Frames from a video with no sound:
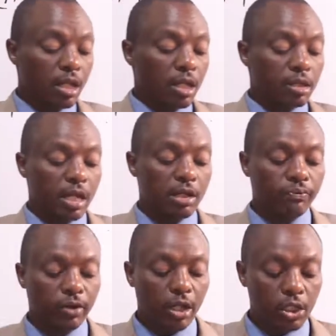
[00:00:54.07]
the
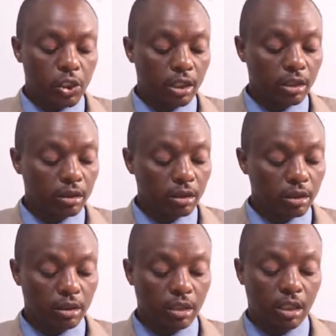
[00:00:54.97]
inflation,
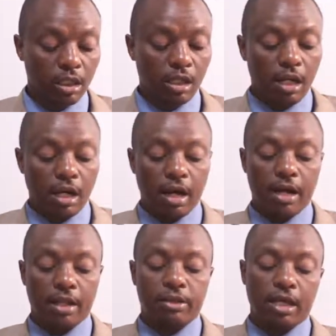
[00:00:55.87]

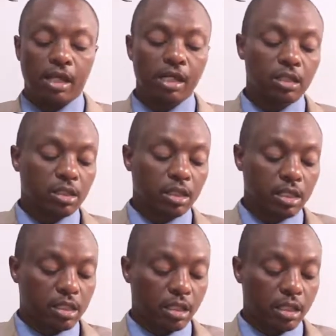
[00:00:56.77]
uh, the
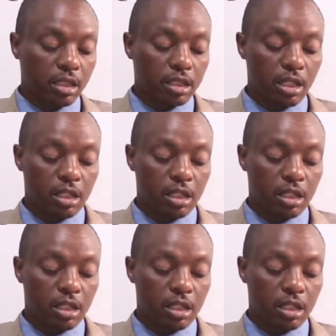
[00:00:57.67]
interest rate,